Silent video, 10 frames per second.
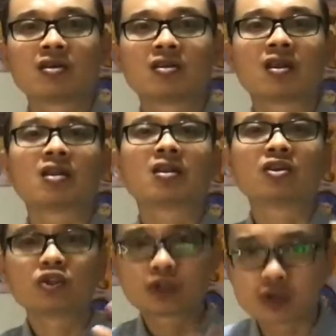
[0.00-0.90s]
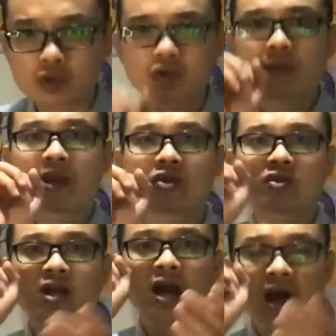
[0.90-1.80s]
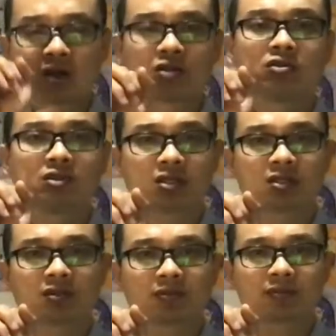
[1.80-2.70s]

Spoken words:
Then show your patient how to do this.